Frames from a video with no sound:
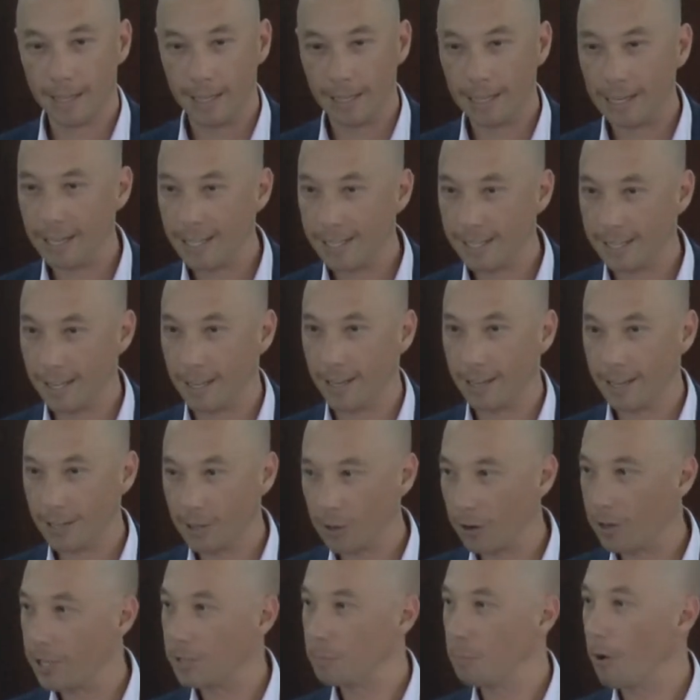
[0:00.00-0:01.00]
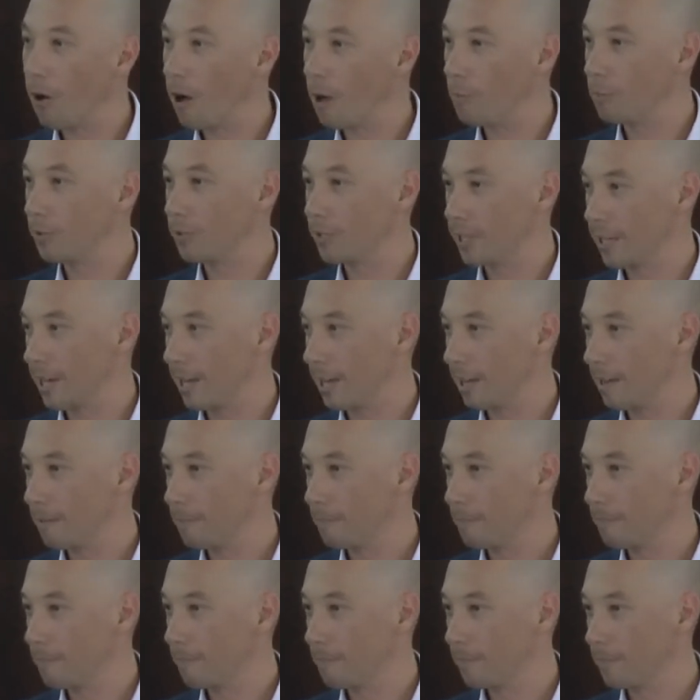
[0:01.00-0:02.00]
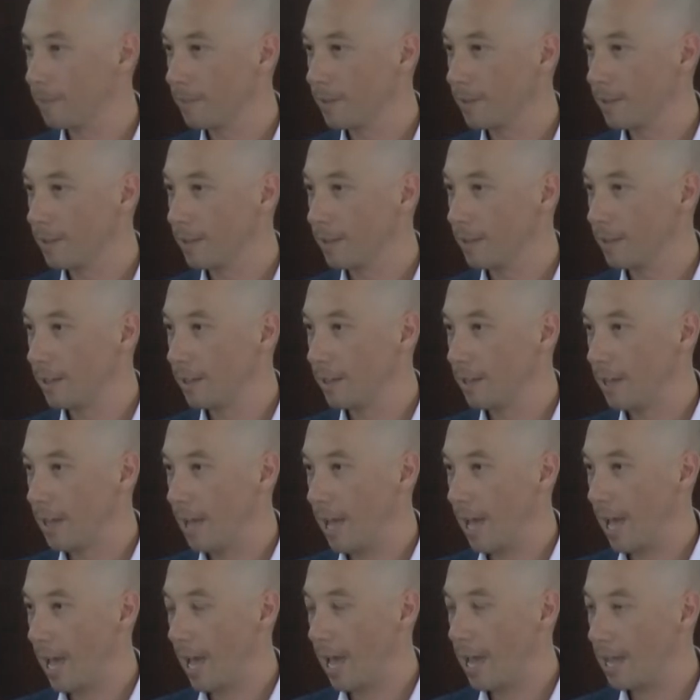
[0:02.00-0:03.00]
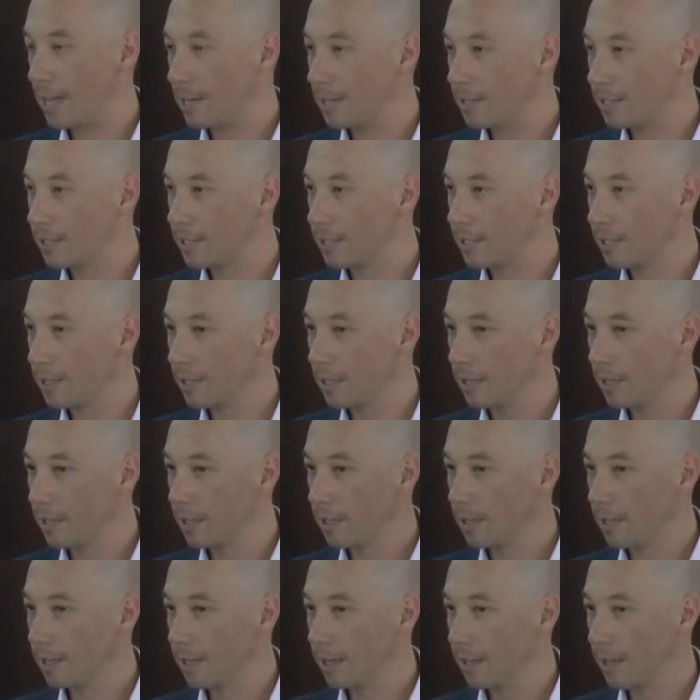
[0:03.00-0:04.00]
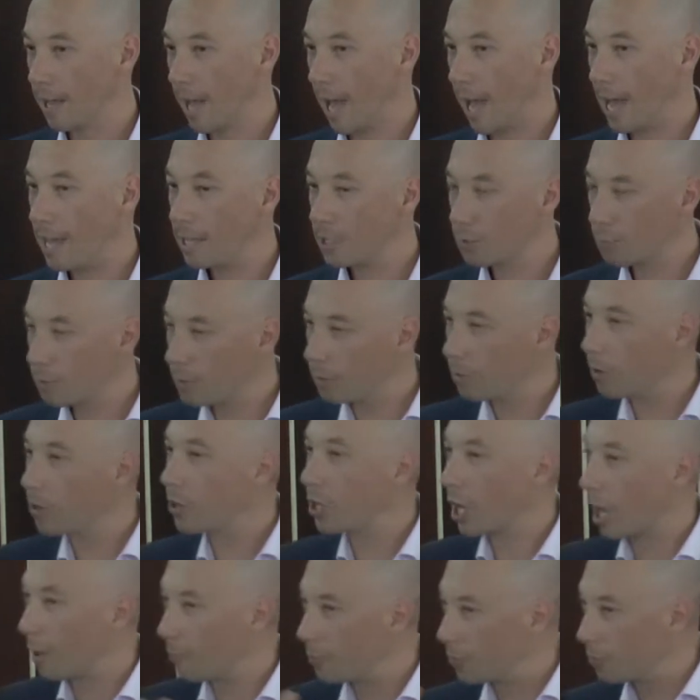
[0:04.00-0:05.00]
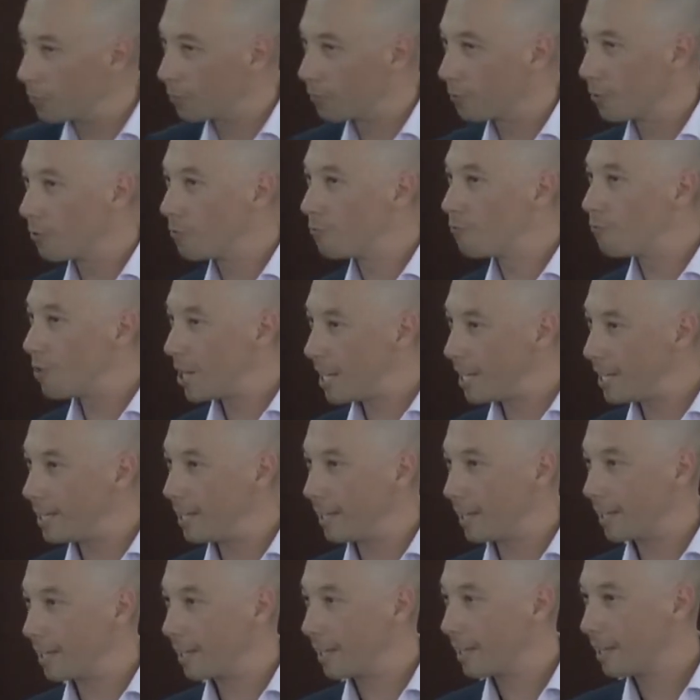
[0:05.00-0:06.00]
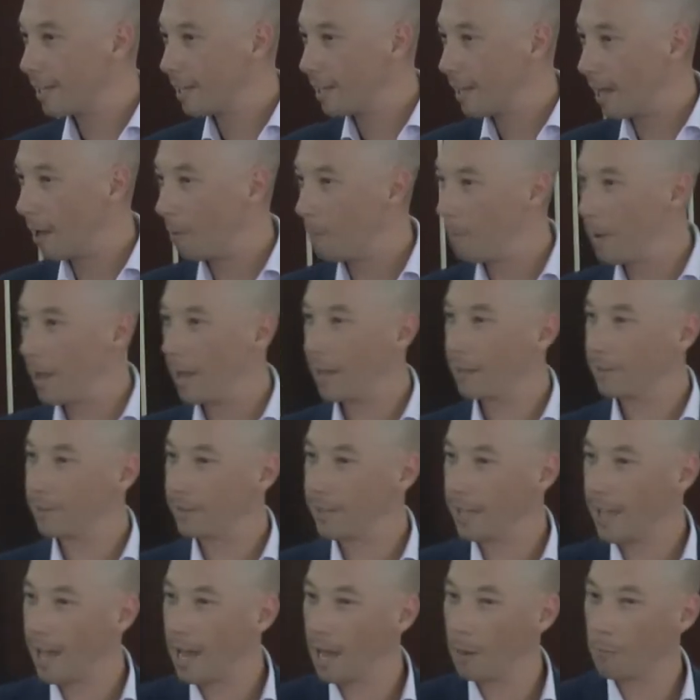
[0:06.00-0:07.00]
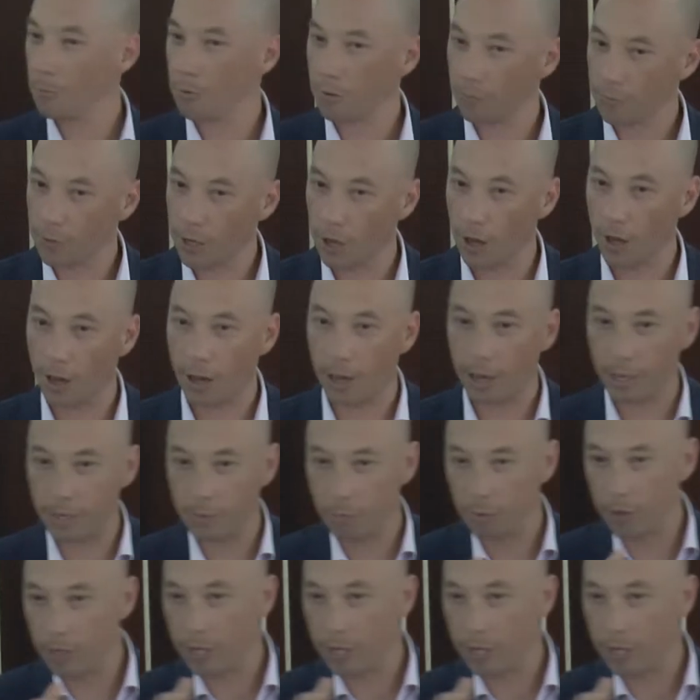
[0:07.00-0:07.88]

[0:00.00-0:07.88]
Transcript: Elisa got his Bible today. And as we were going through reading about the armour of God.